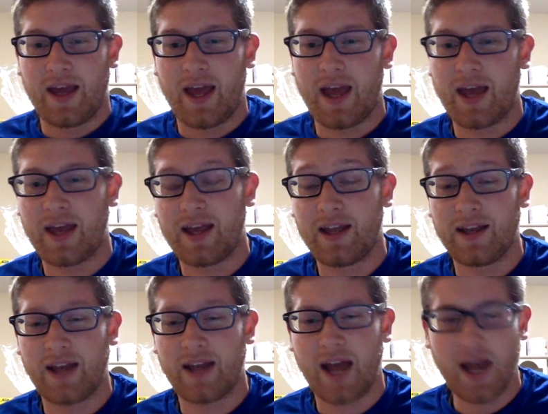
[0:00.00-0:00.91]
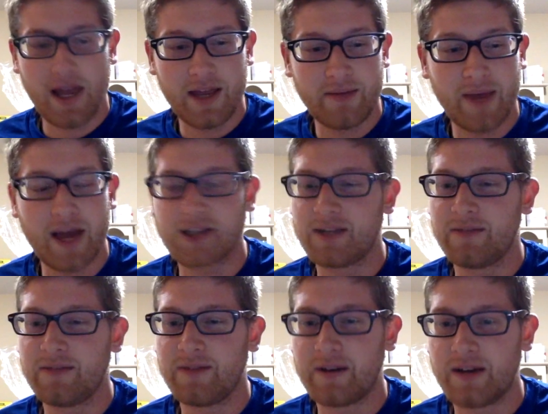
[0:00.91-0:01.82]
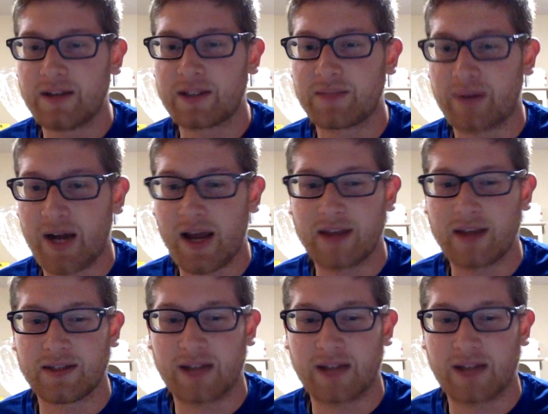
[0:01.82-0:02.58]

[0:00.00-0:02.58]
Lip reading: And I am actually very surprised